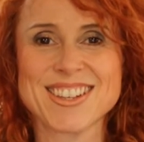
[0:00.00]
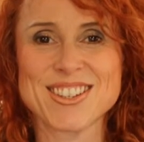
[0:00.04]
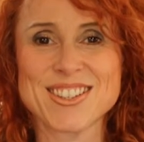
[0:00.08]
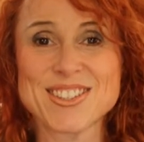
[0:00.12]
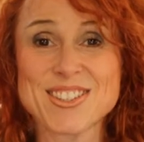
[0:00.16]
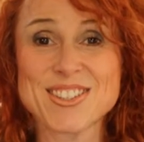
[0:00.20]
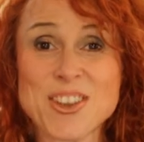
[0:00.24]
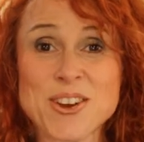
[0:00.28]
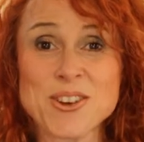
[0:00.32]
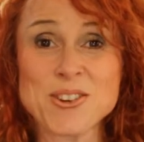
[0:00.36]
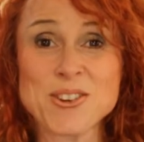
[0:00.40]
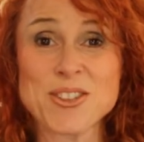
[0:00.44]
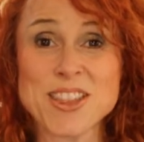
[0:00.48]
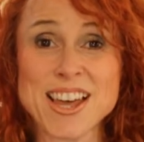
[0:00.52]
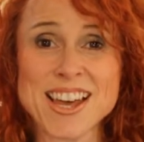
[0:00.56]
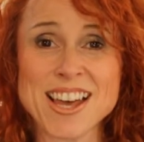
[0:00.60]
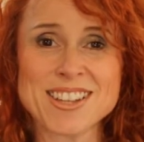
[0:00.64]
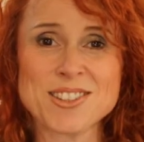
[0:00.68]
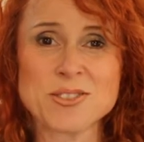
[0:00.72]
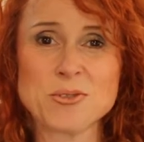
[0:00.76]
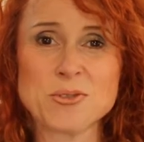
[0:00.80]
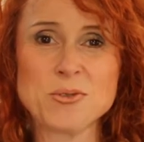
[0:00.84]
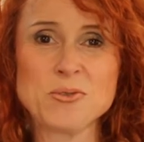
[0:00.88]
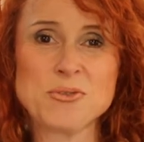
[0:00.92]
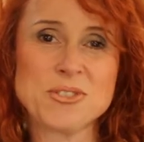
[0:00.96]
So
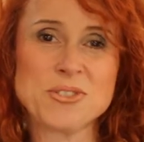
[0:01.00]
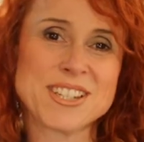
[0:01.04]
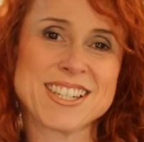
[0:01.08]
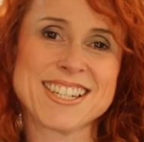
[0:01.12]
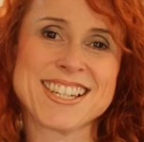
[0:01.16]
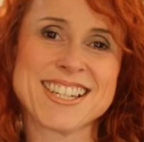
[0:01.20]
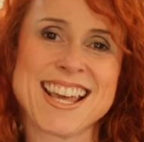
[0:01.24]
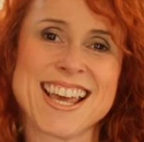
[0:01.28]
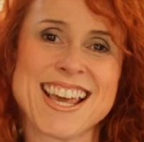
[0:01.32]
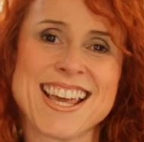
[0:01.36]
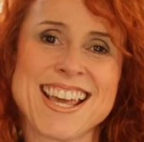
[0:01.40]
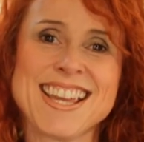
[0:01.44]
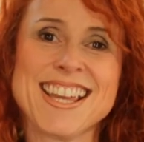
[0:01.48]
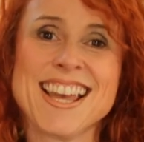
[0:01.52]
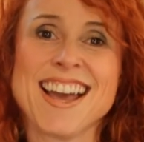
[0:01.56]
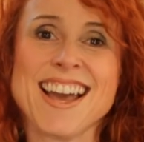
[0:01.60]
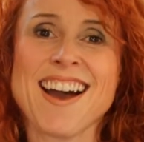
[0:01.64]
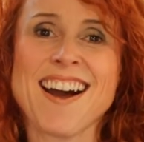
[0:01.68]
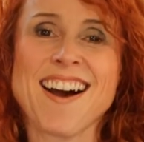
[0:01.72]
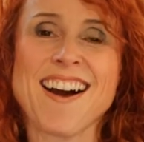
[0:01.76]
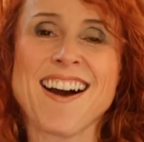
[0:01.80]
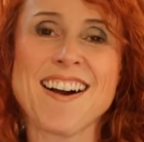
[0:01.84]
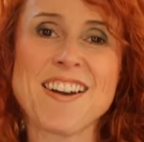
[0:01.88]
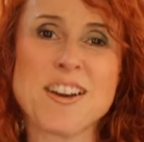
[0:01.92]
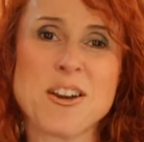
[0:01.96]
that's all for
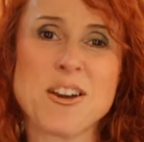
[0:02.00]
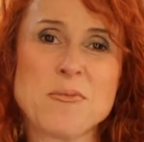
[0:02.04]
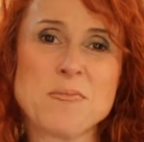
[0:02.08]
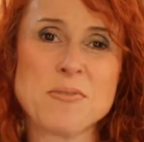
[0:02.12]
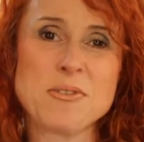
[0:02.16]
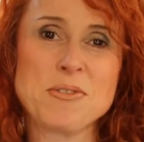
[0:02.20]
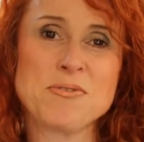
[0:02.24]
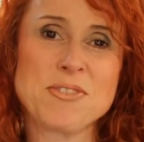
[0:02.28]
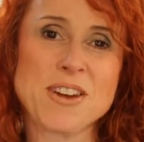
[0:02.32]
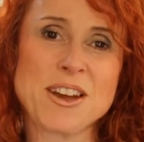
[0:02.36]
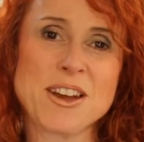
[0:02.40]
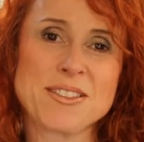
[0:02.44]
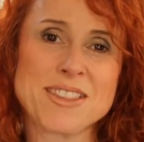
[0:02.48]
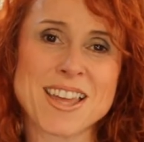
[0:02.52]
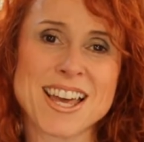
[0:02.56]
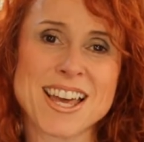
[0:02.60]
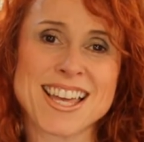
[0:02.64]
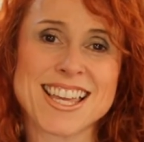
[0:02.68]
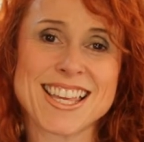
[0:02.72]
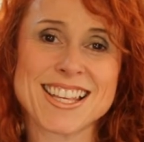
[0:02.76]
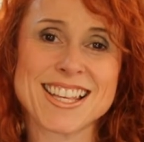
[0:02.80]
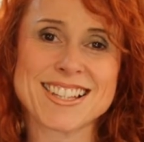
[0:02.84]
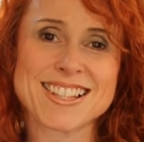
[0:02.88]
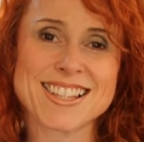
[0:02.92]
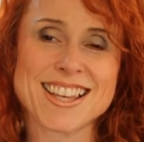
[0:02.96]
today. I hope you found
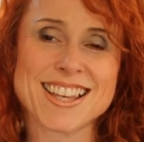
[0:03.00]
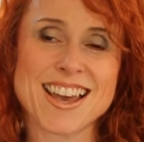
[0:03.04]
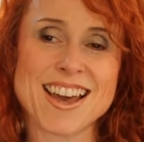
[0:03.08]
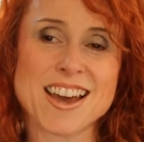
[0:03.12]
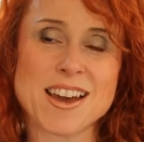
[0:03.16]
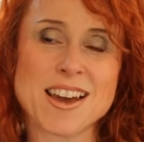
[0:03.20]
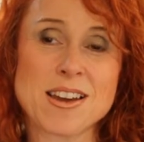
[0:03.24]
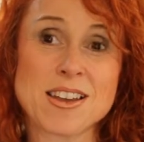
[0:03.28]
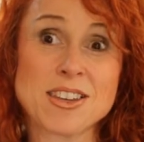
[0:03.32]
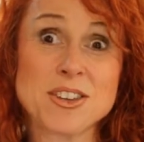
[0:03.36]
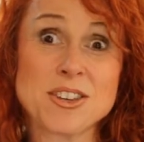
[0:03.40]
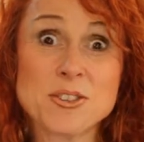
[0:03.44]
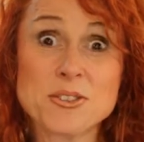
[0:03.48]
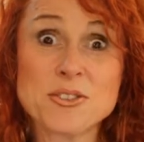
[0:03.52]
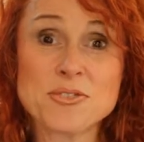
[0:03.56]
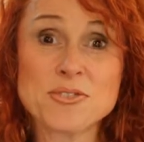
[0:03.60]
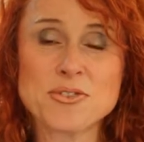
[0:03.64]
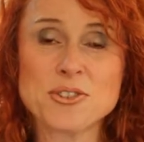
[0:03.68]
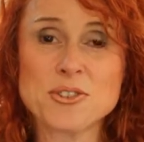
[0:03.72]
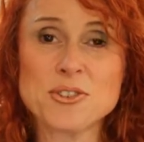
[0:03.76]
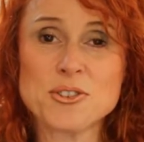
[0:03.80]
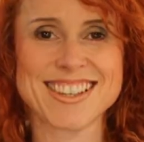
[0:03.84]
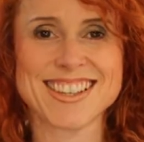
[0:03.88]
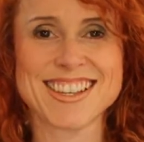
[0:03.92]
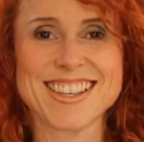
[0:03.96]
that
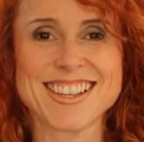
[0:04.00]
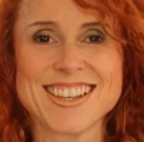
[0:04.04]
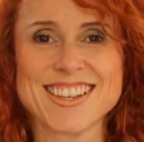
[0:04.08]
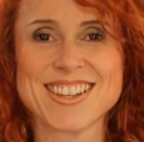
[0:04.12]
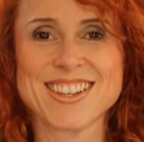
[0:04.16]
useful.